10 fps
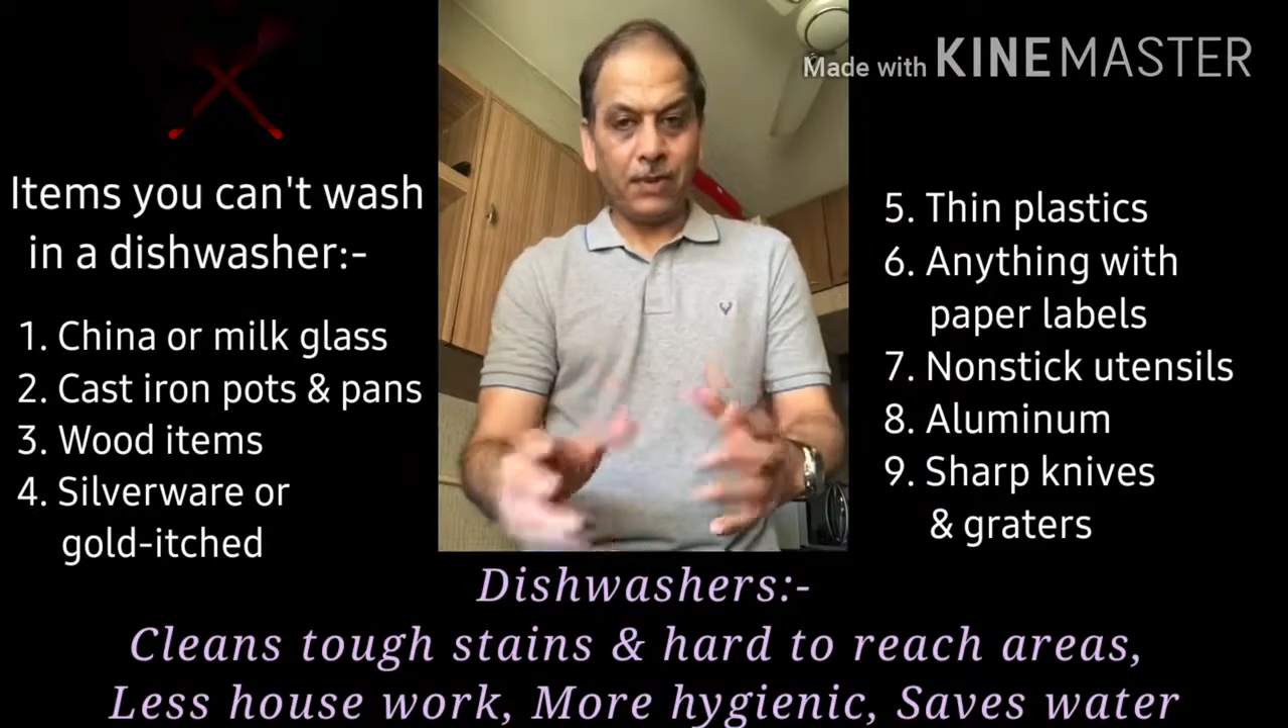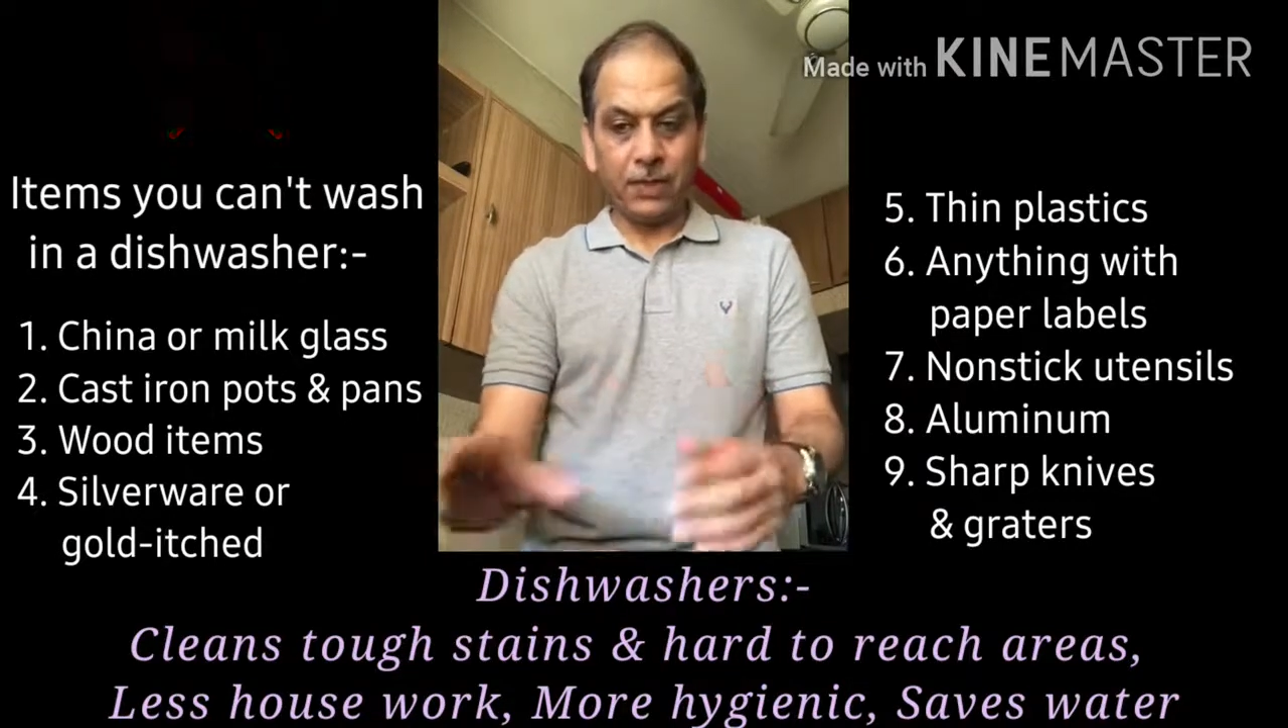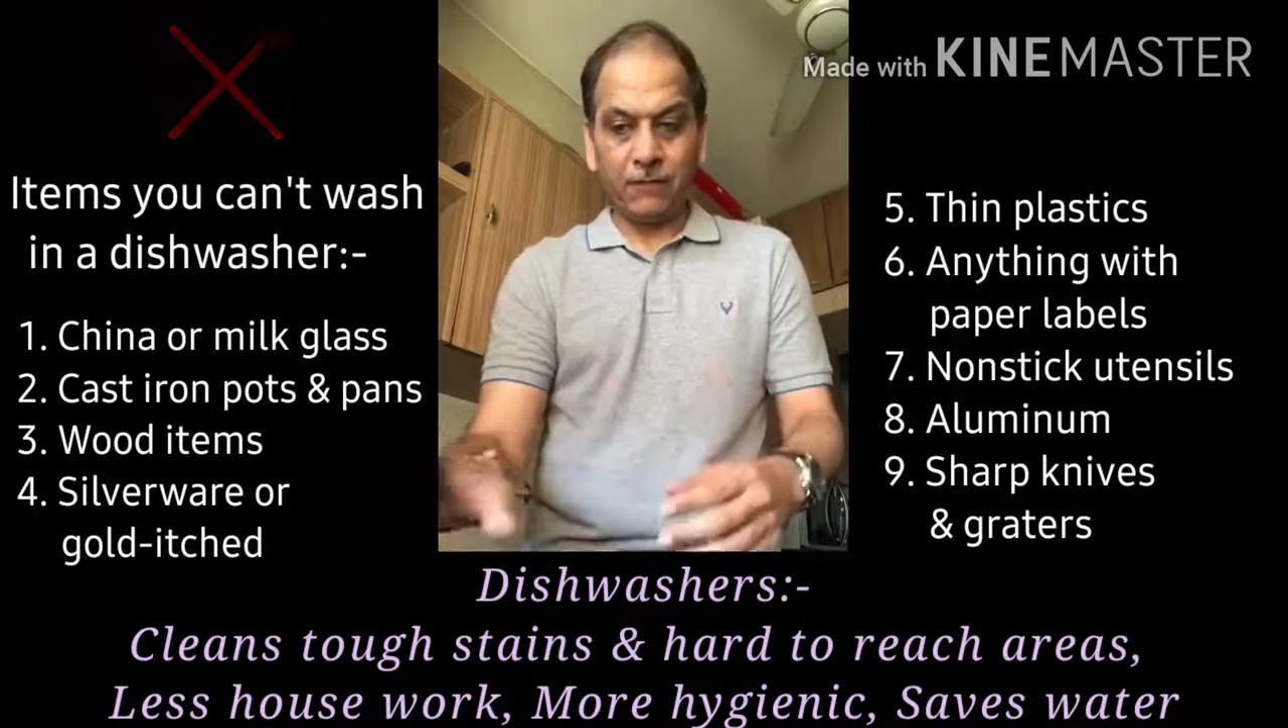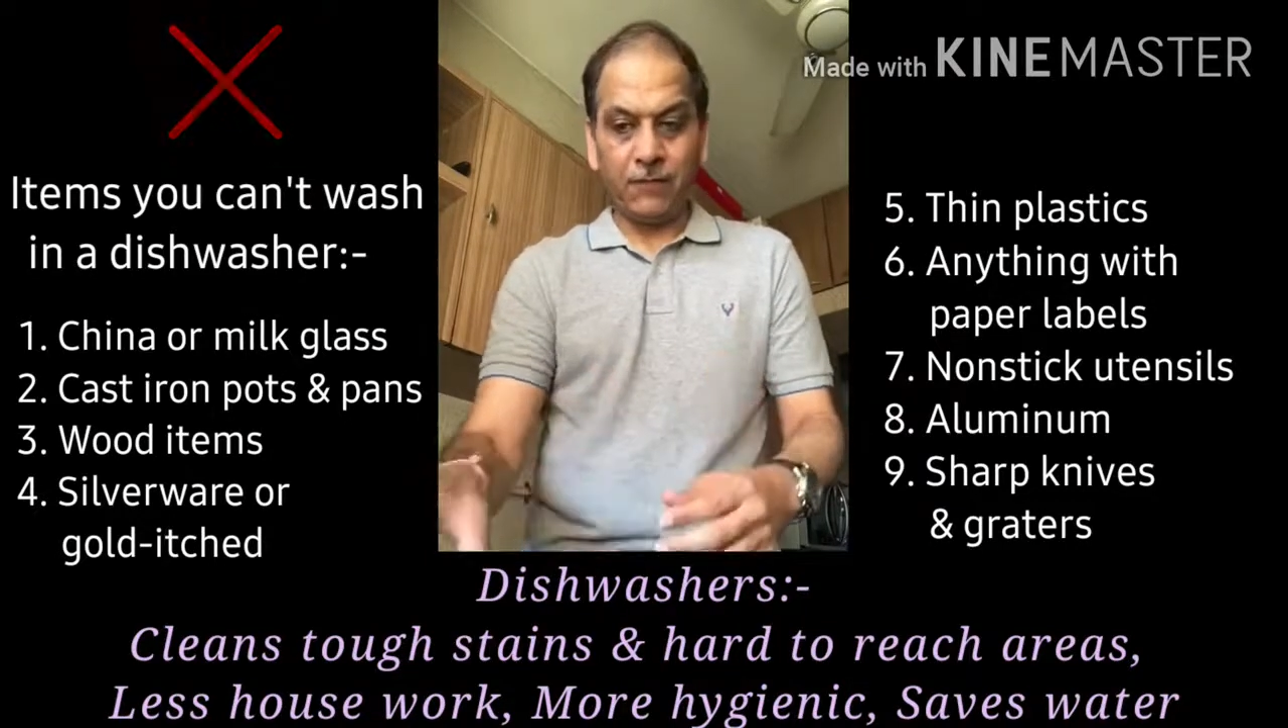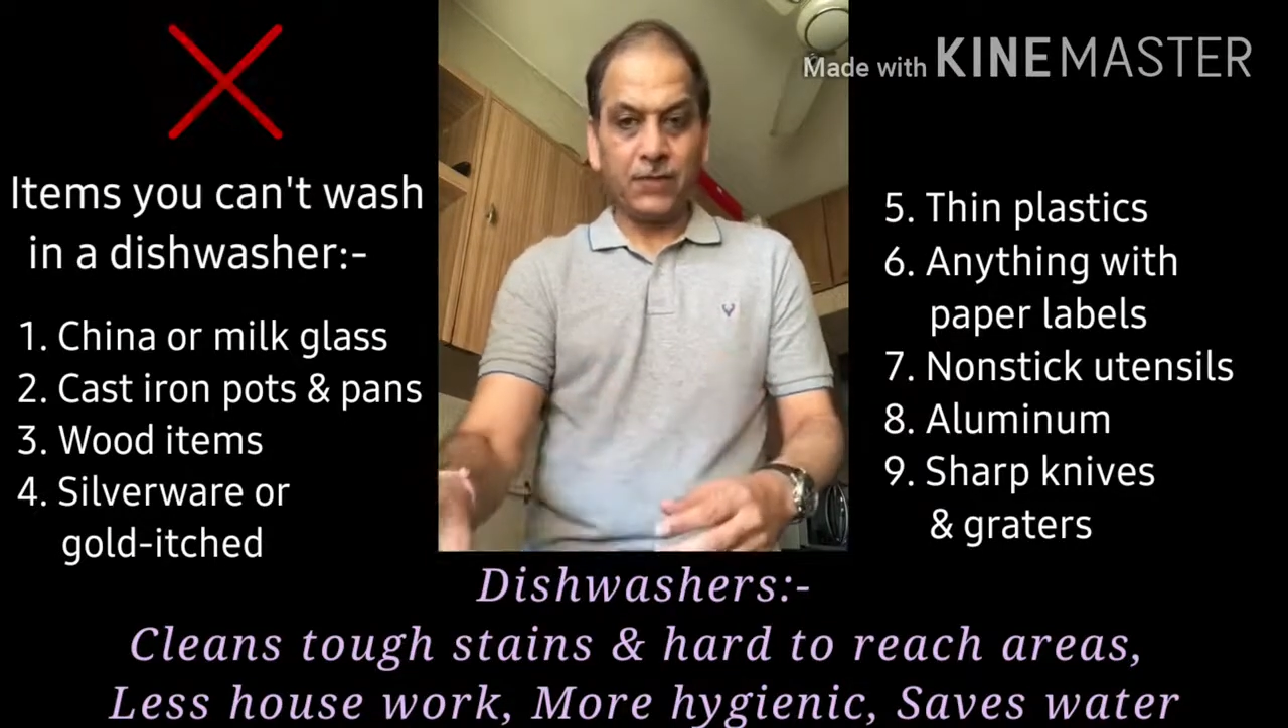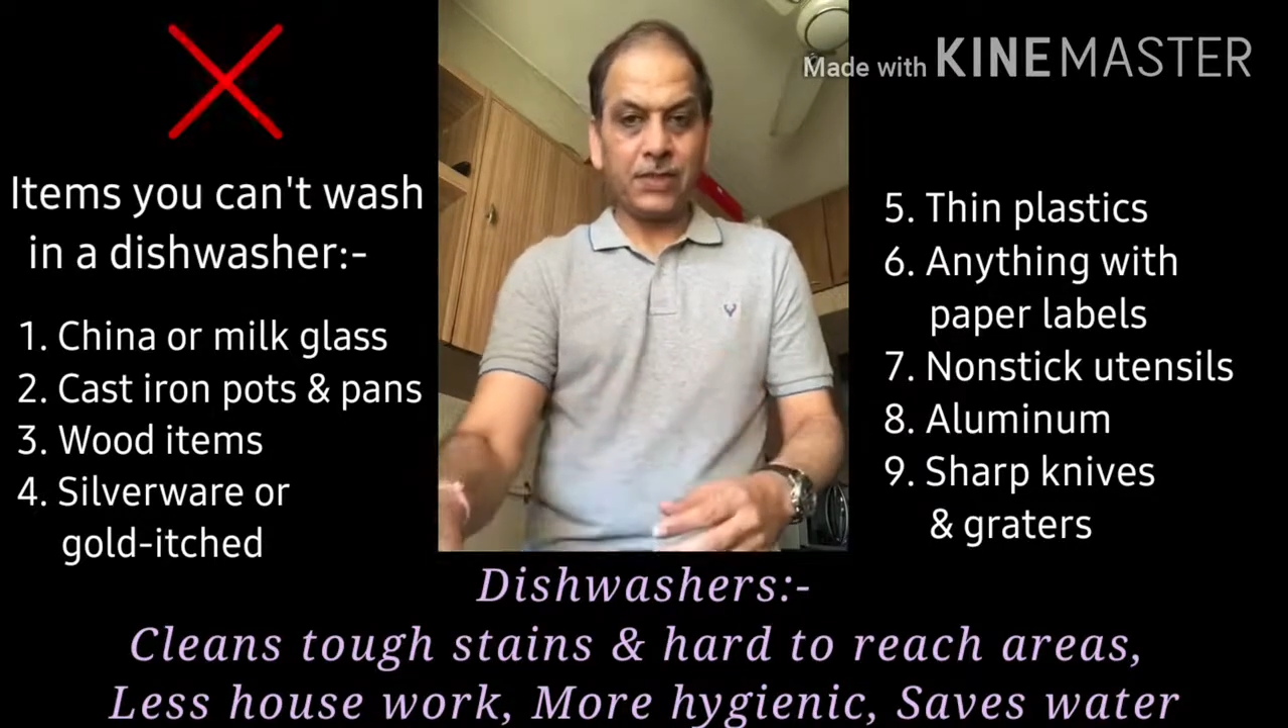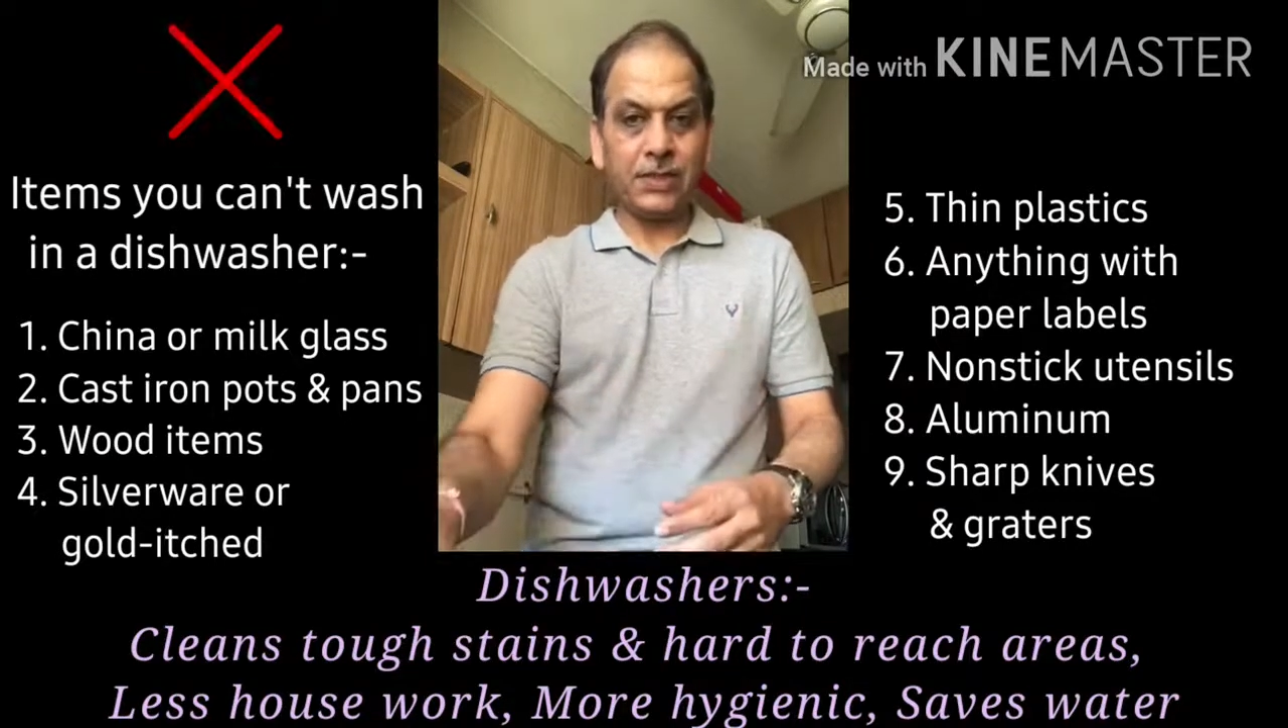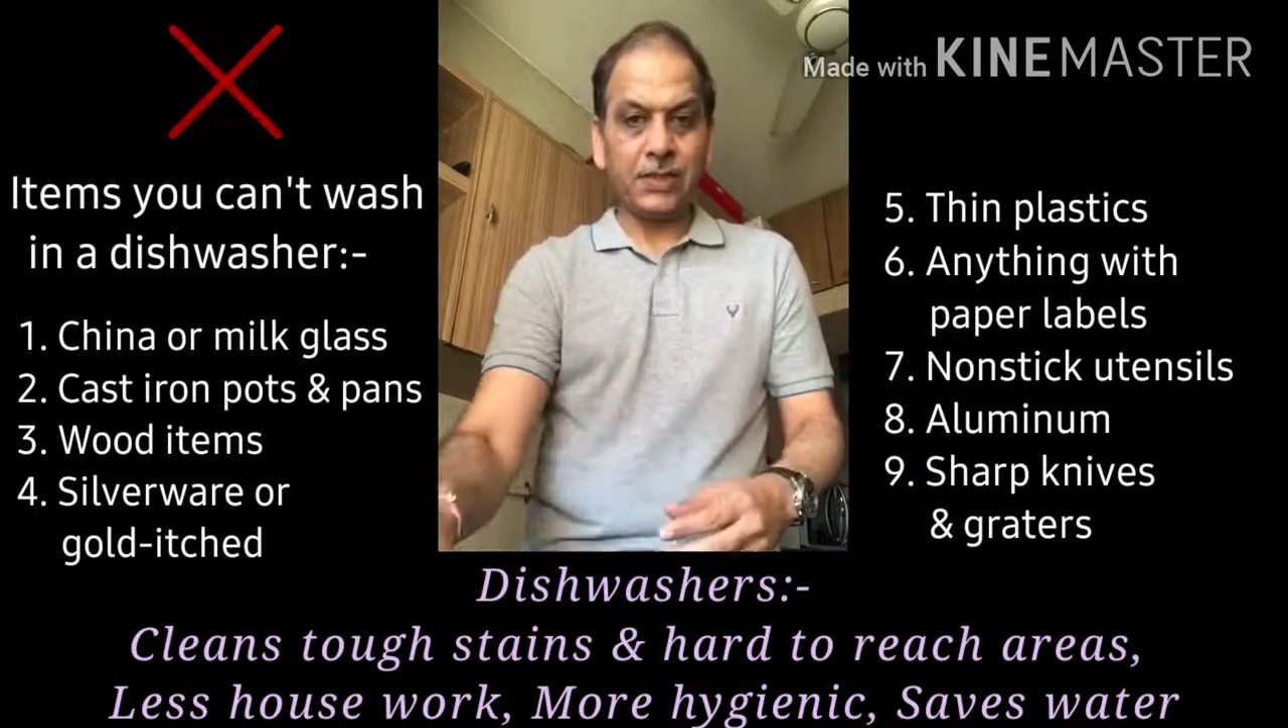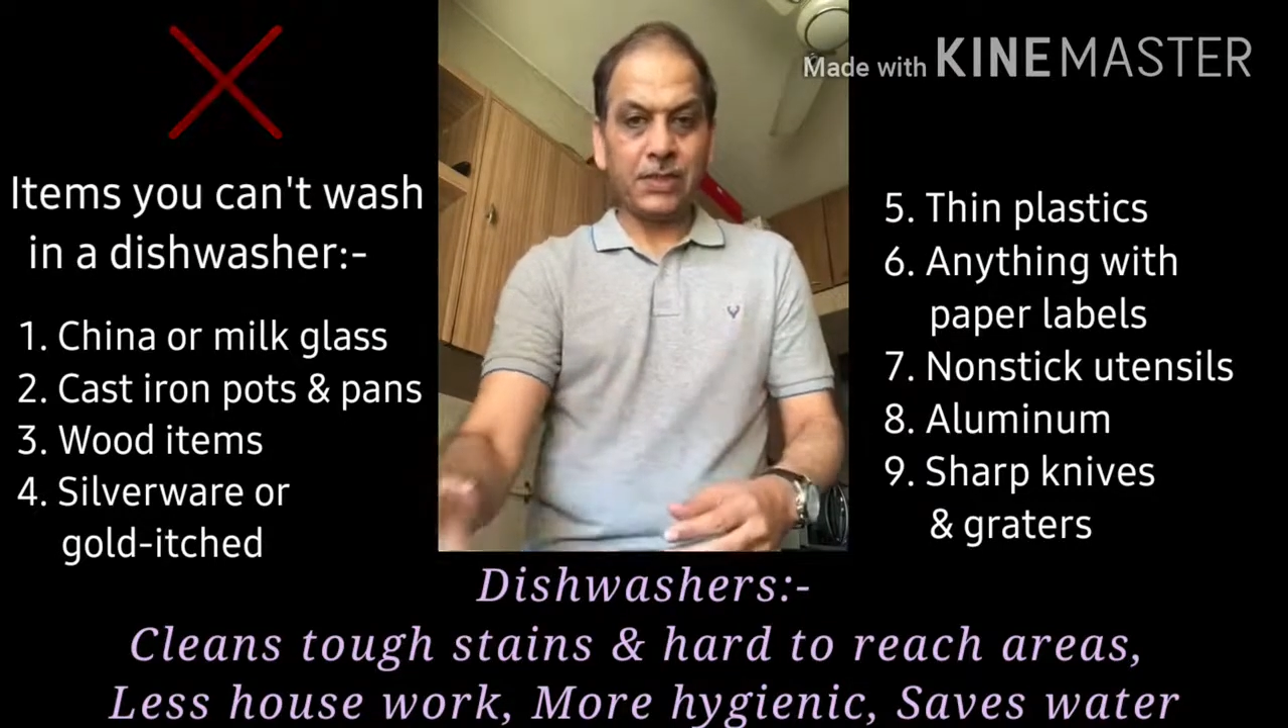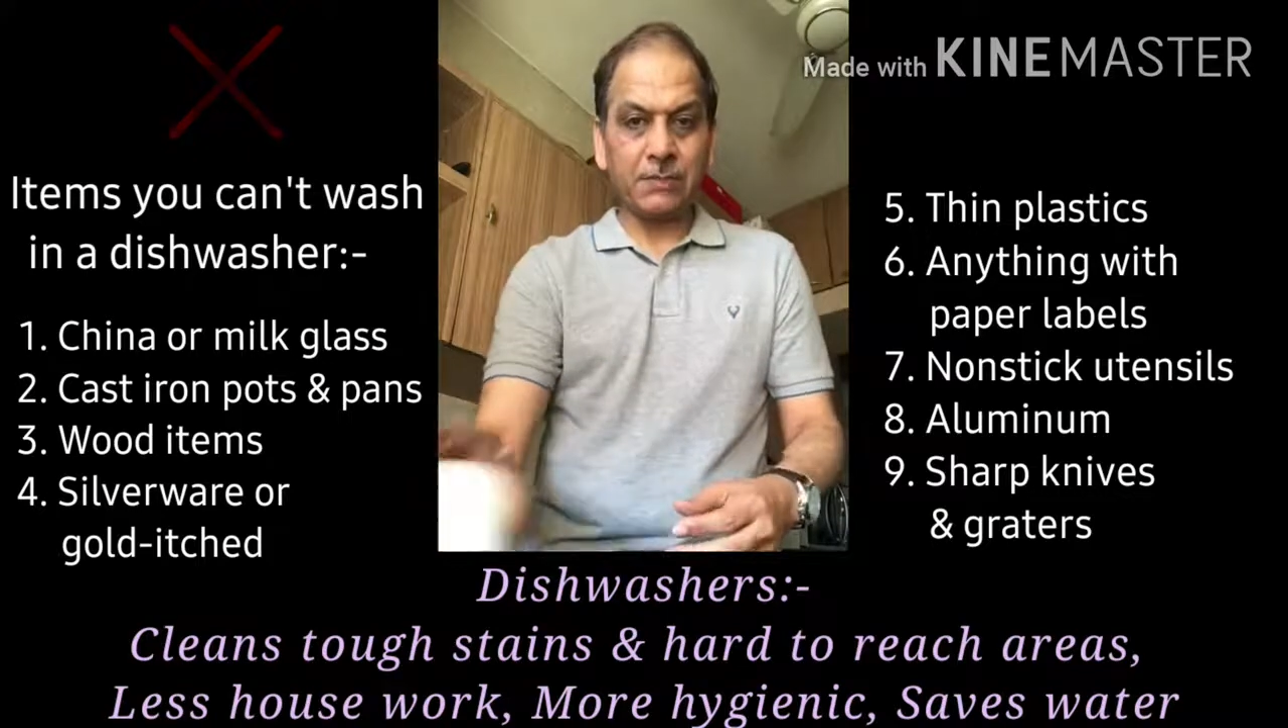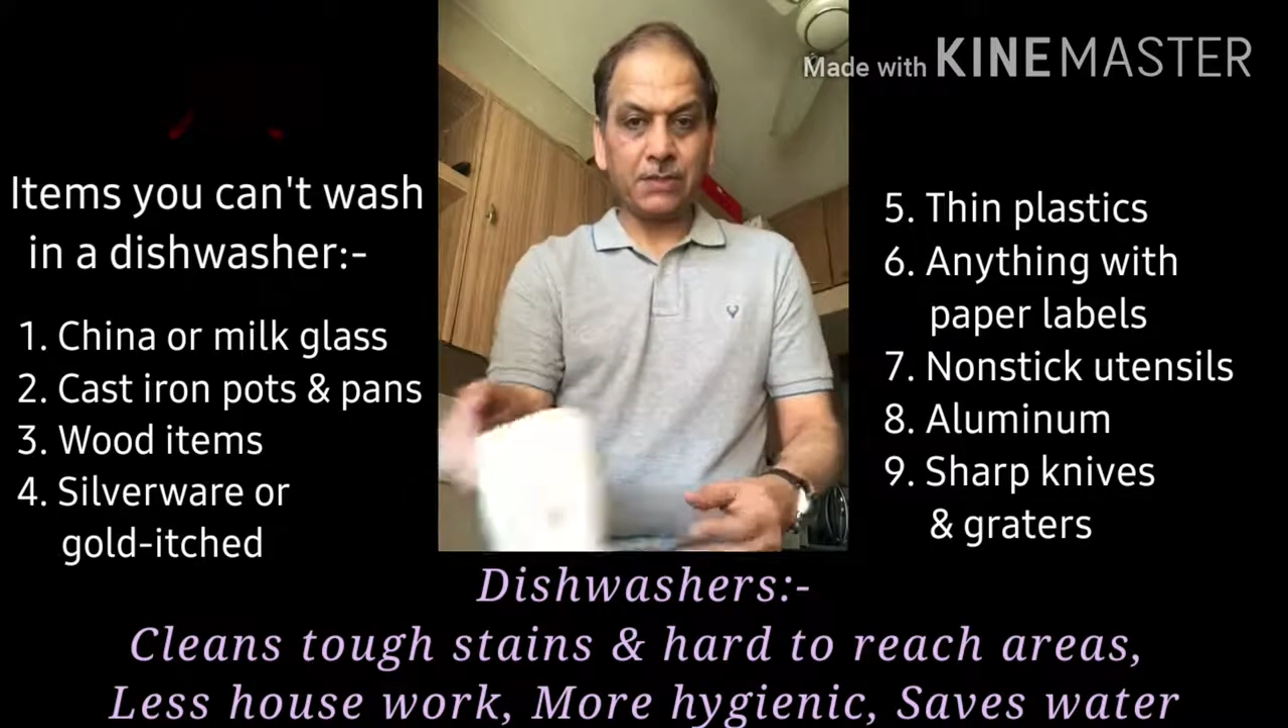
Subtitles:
if you see this